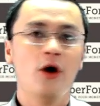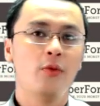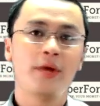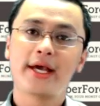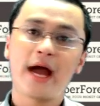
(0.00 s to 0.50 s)

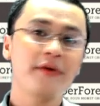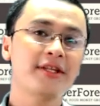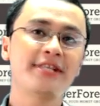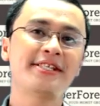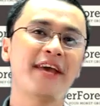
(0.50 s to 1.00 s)
We
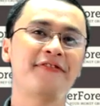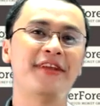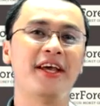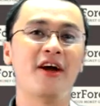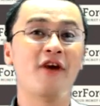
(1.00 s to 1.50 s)
guarantee
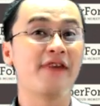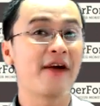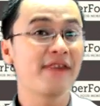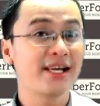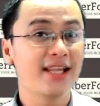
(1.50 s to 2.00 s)
safety of
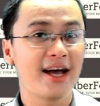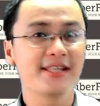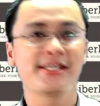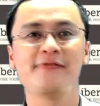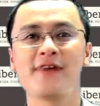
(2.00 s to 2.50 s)
every
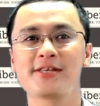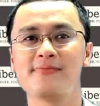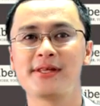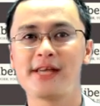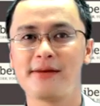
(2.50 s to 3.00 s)
client's
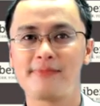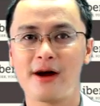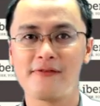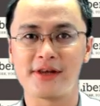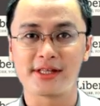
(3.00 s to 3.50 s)
investment and
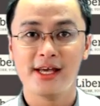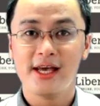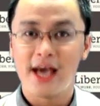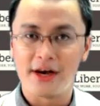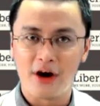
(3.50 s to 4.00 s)
profit
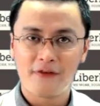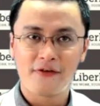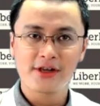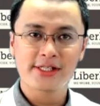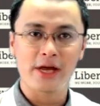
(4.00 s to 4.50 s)
and
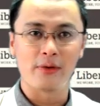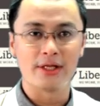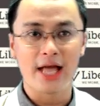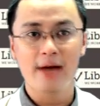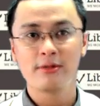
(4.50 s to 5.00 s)
offers a
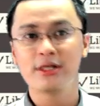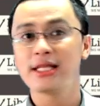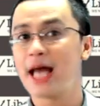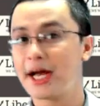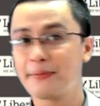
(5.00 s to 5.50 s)
reliable
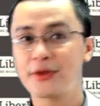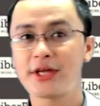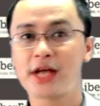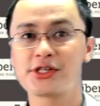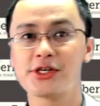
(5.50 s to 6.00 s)
client
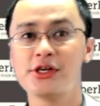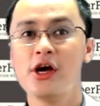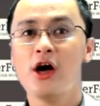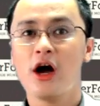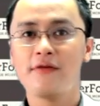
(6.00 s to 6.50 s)
protection
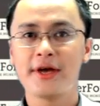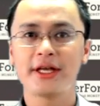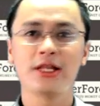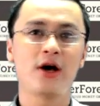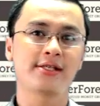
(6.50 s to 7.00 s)
of any
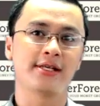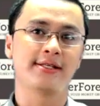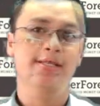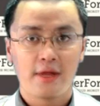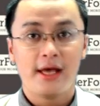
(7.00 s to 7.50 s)

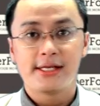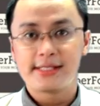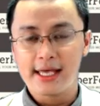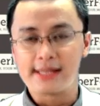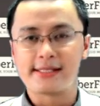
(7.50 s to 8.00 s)
losses,
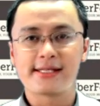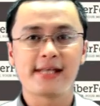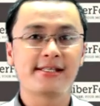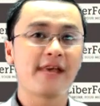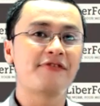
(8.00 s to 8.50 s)
since a
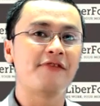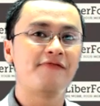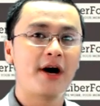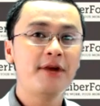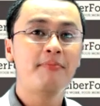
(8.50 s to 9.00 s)
safety
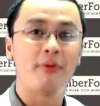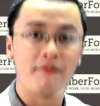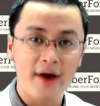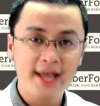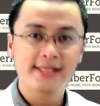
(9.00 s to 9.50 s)
fund
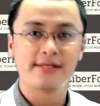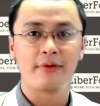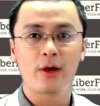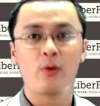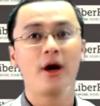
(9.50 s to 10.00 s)
provides the
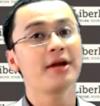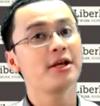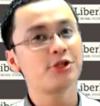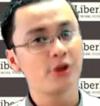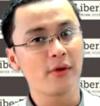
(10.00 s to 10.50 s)
required
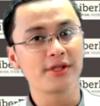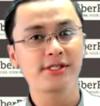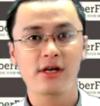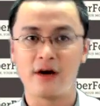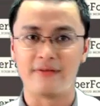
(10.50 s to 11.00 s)
insurance
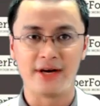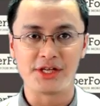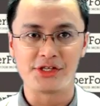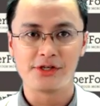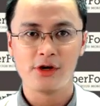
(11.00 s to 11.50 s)

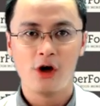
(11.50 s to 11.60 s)
coverage.